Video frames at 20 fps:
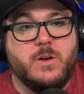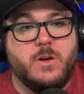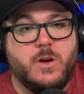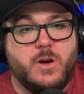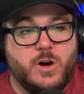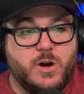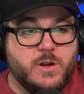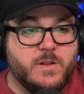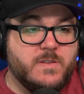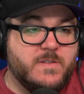
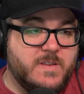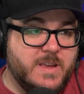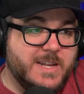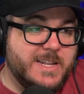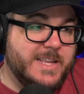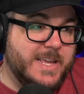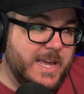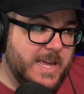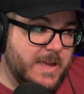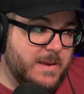on
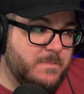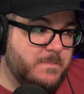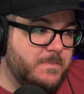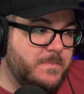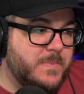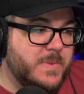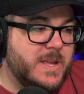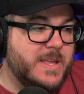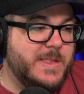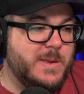said game,
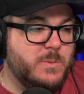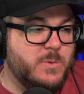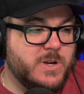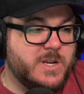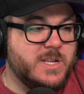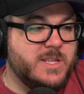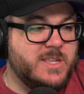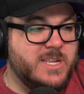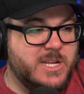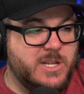and they will
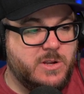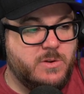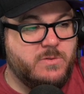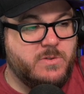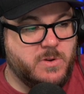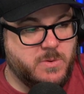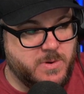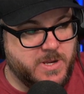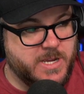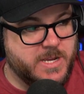continue
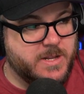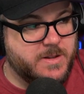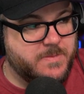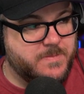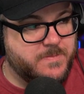doing it.